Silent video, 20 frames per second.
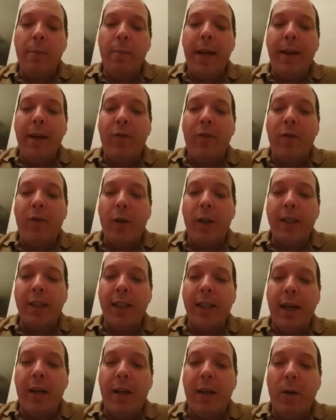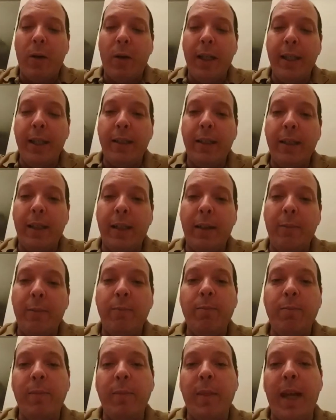main focus now is
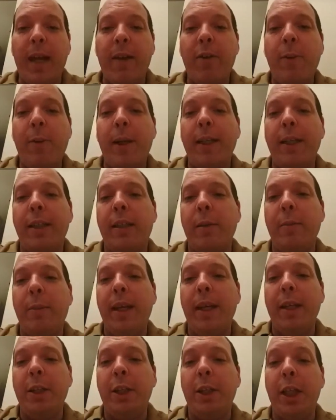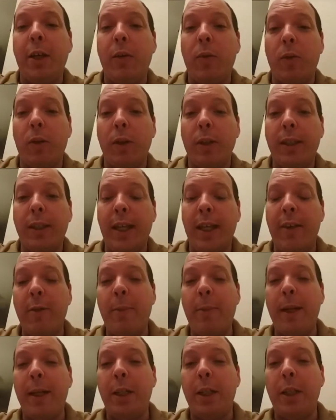everybody's to be a generalist.
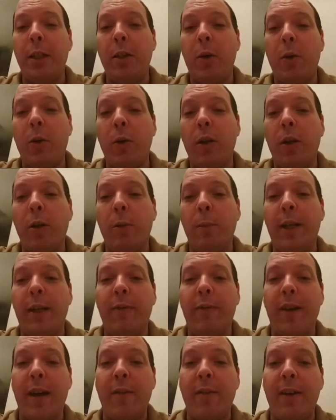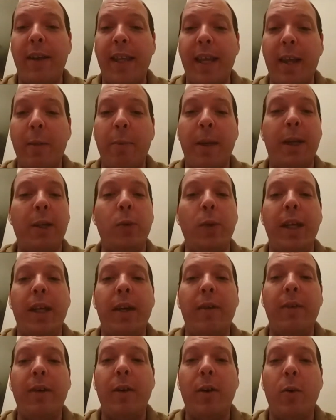Everybody should know a little bit of everything because we
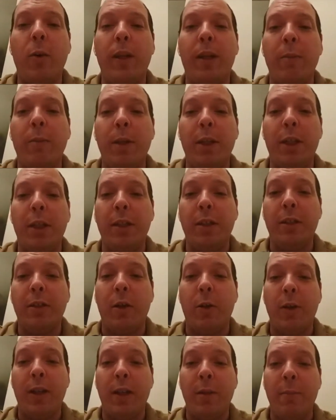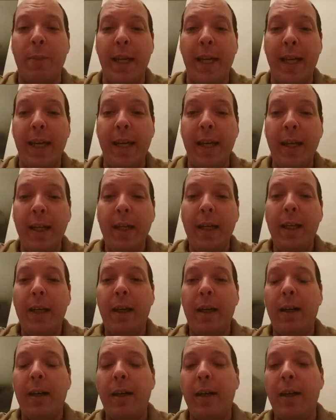never know what the mission is going to be.
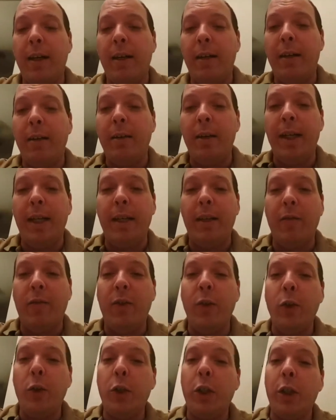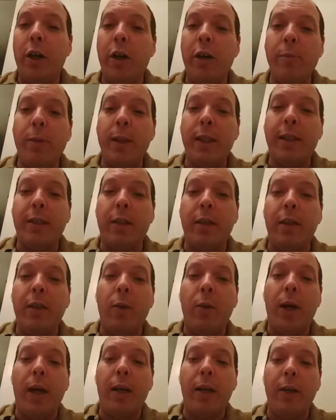In the future, everybody's going to
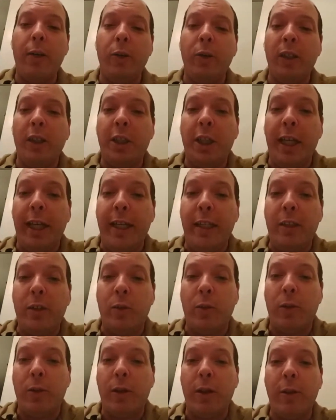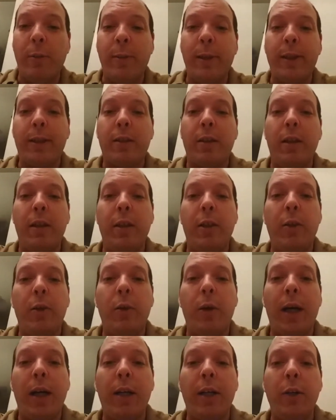know how to use a chainsaw. Everybody's going to
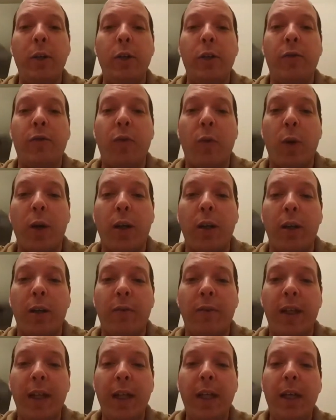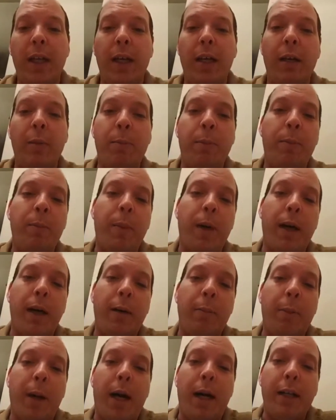know how to use a forklift,
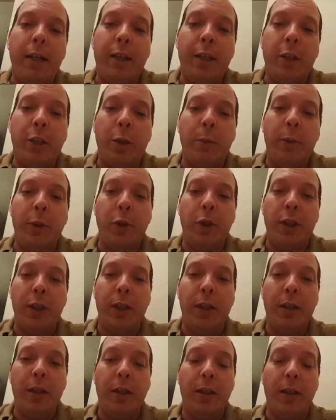pod distribution,